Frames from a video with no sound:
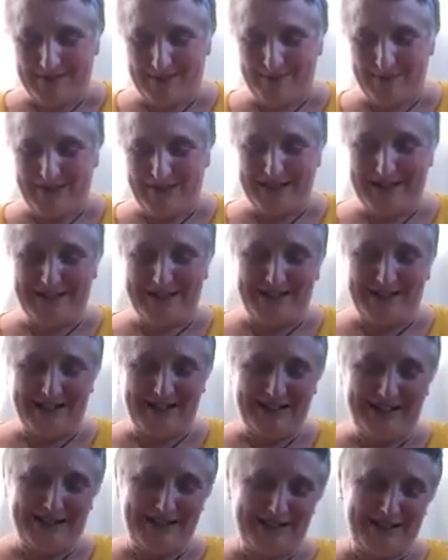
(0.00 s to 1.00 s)
But this
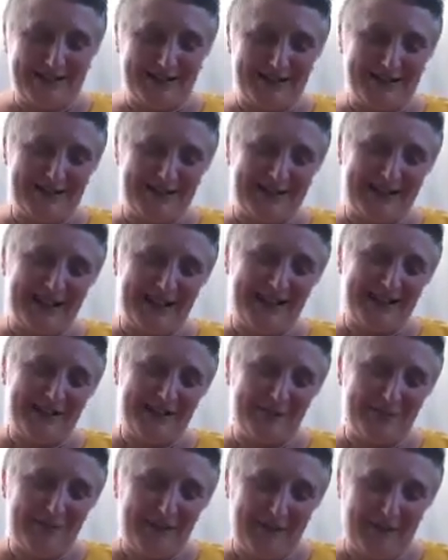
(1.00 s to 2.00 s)
innocence stays
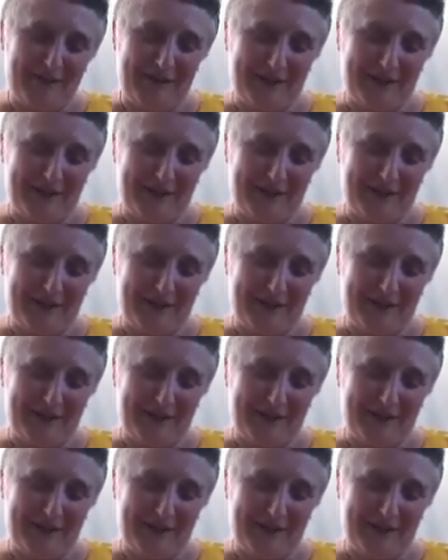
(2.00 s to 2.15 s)
with